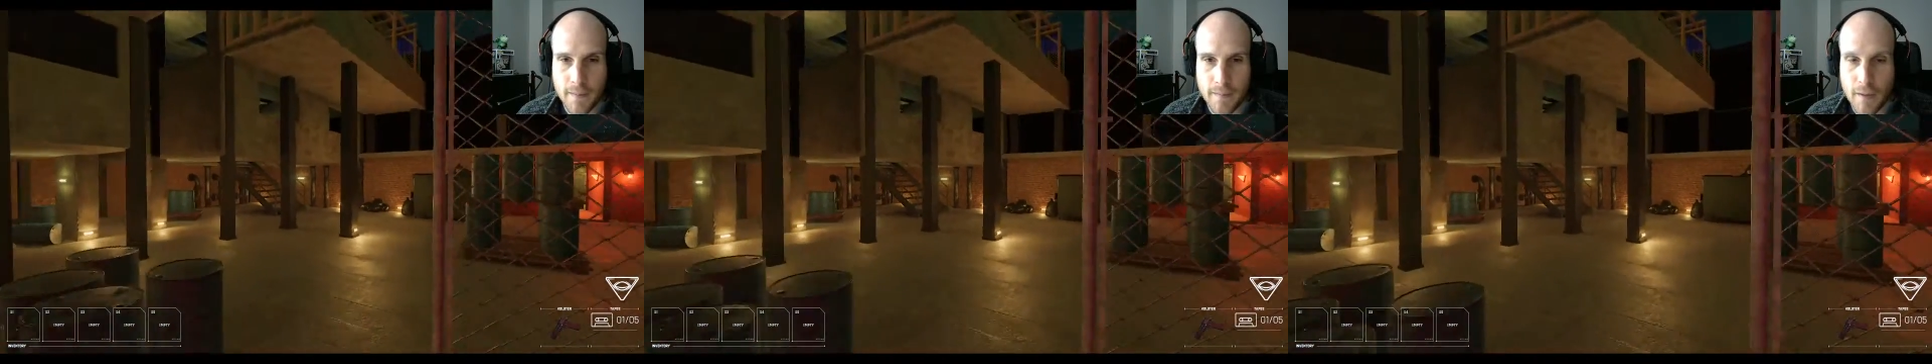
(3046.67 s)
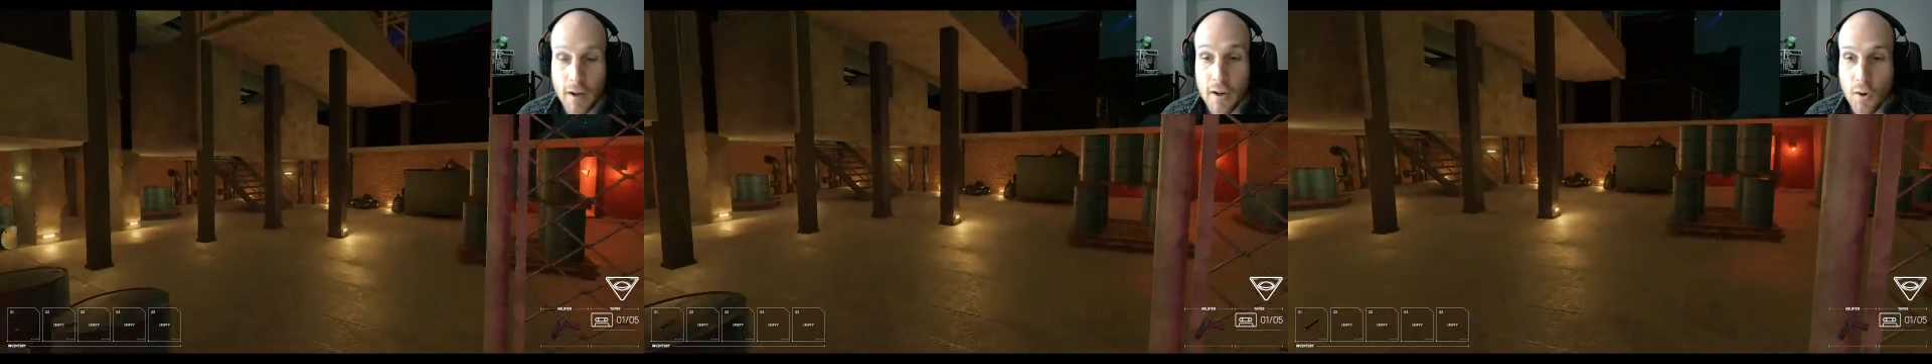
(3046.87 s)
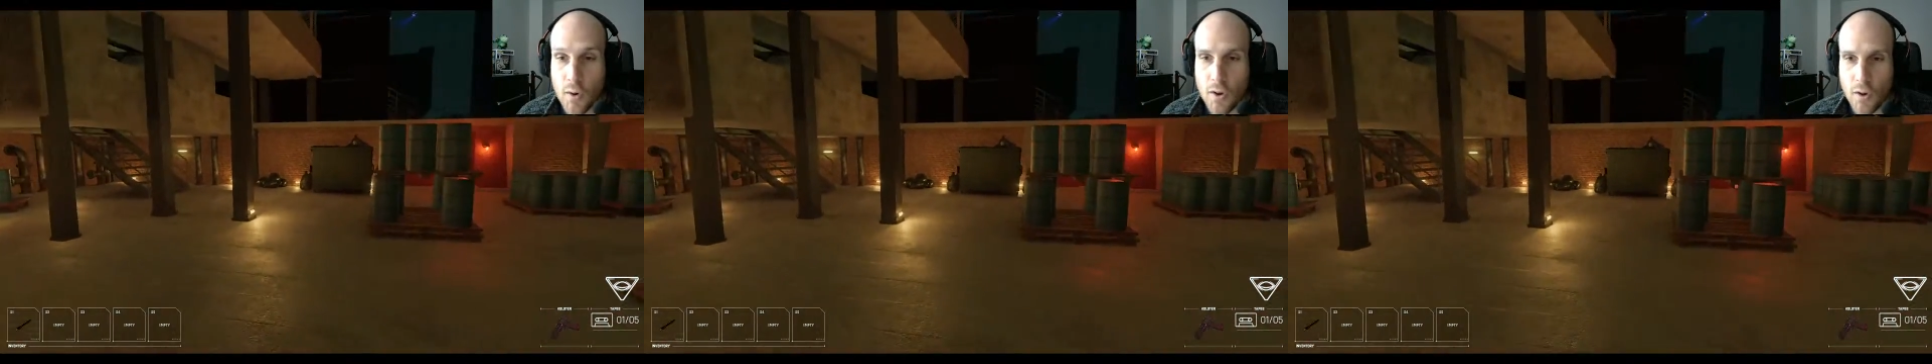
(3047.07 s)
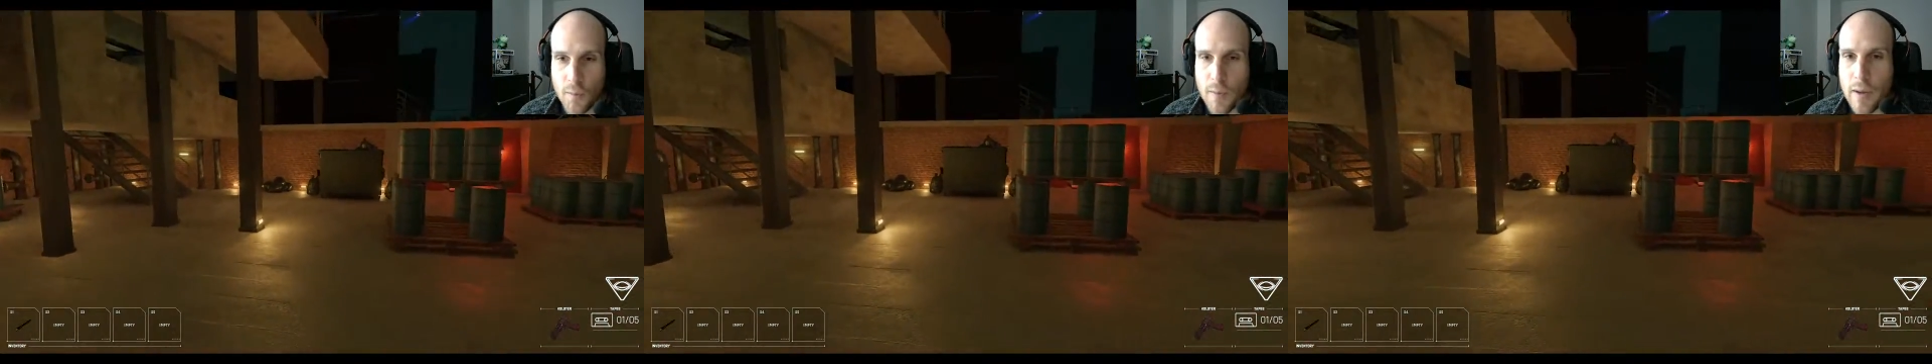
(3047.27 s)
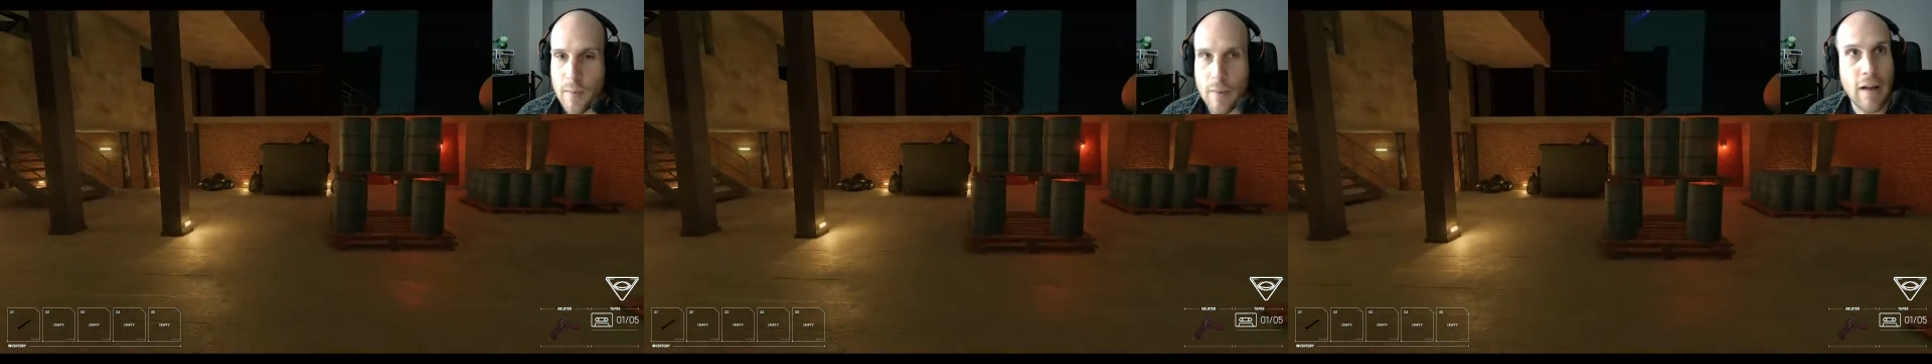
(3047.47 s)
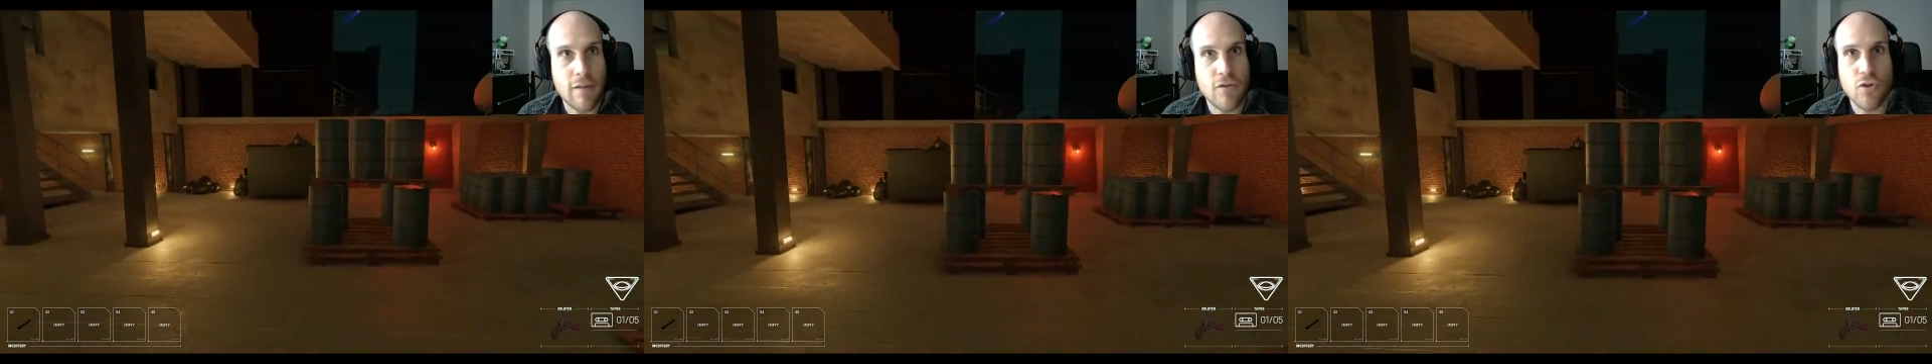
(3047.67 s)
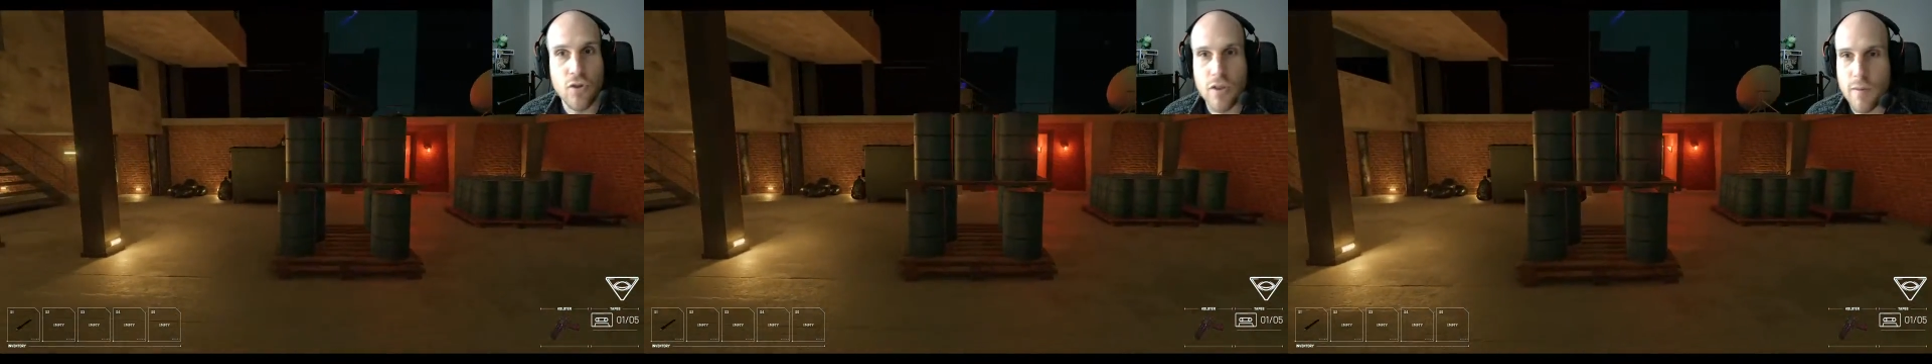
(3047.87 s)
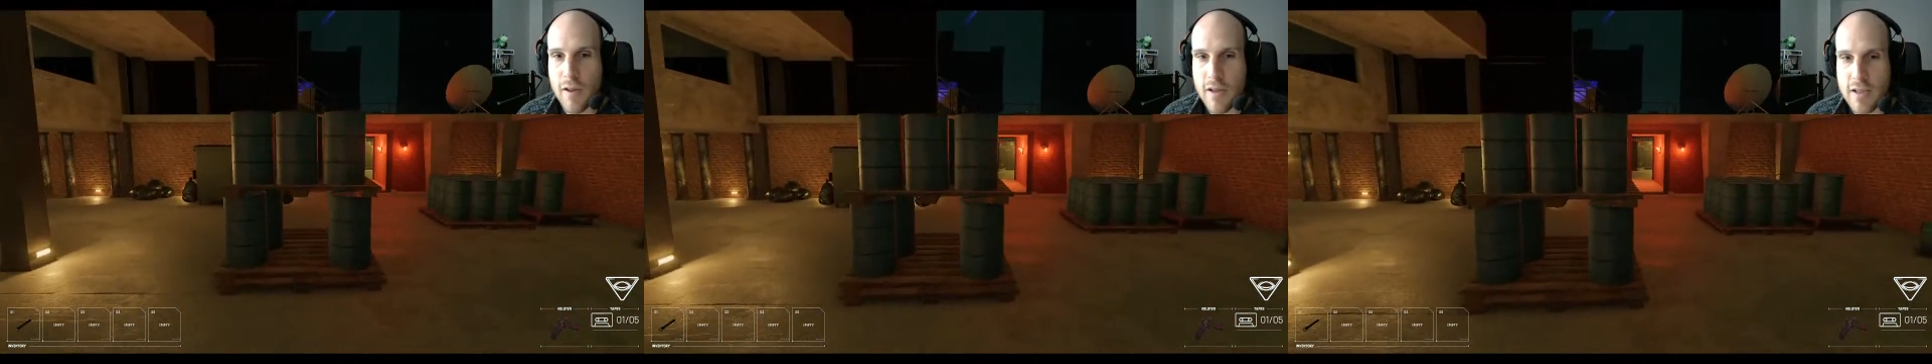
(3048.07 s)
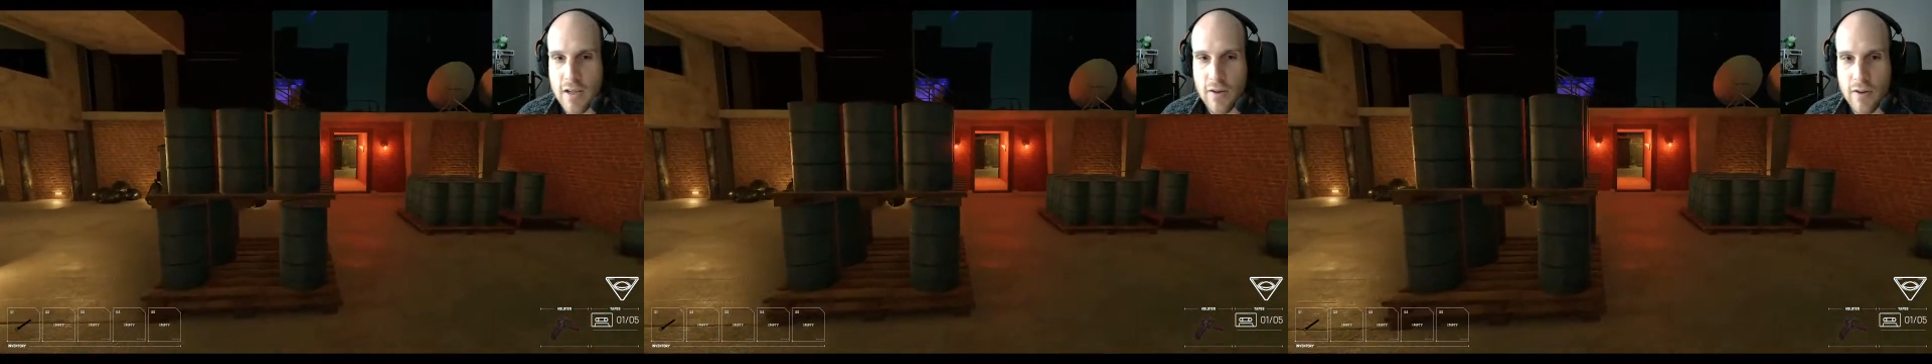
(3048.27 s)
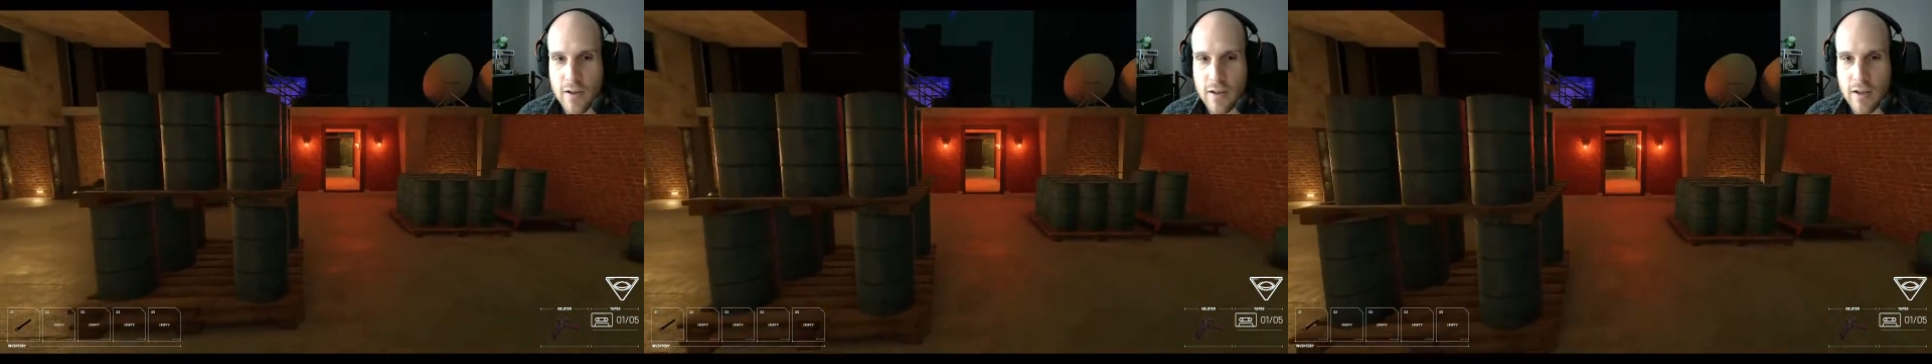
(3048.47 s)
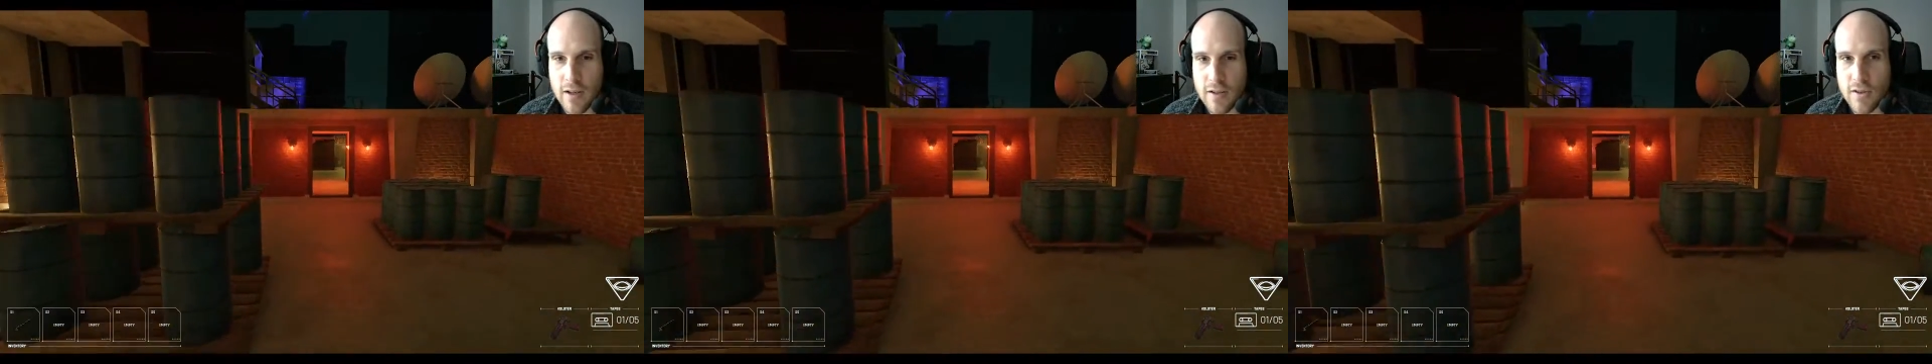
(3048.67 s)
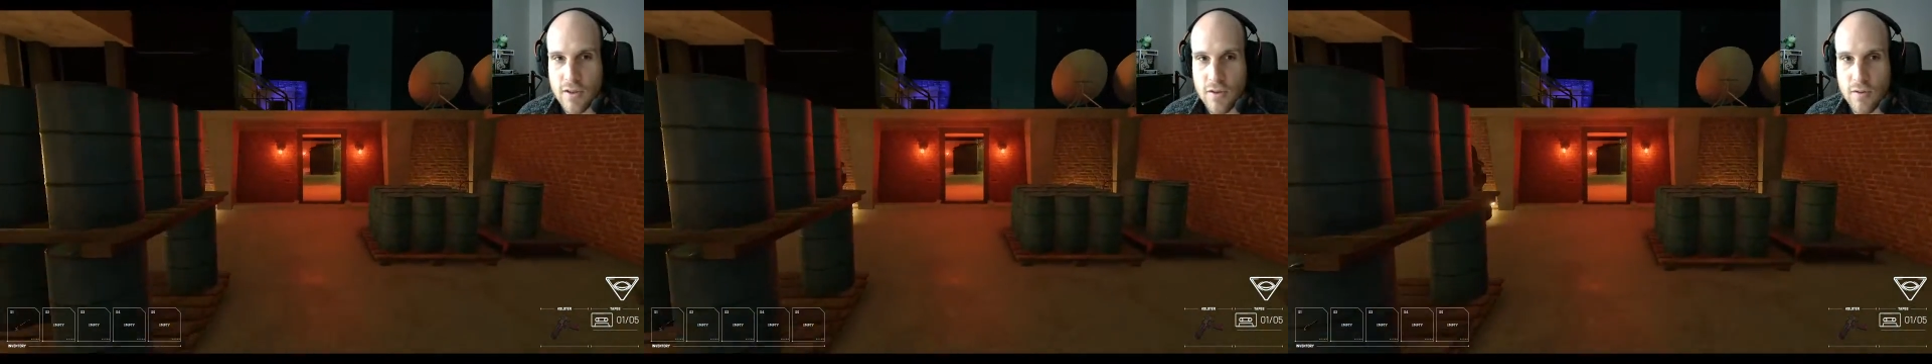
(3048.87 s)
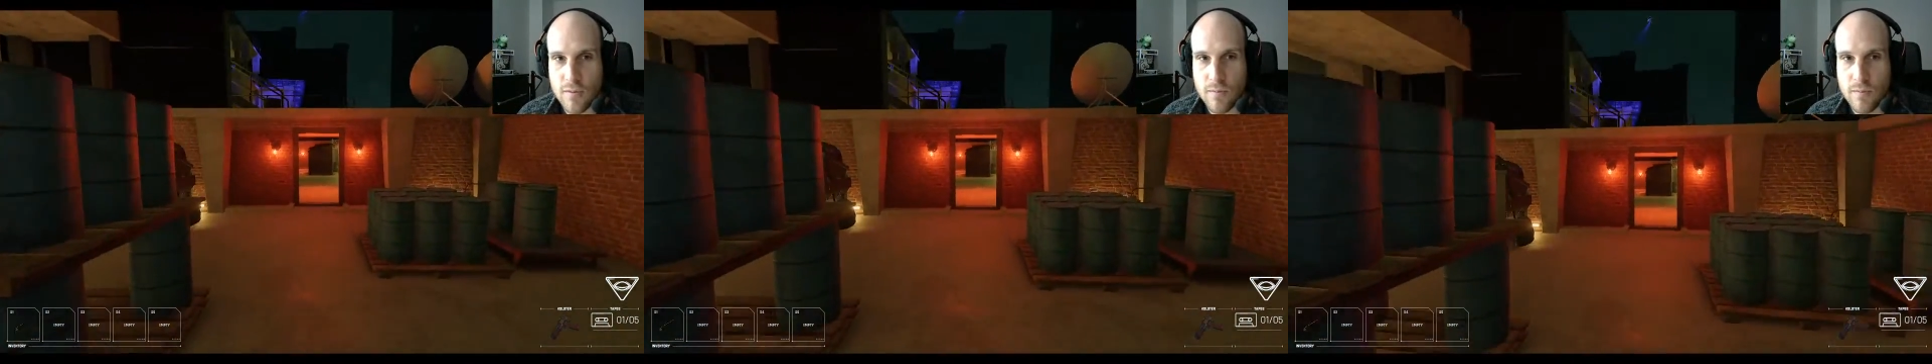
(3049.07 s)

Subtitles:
I know a lot of people have joined the military and do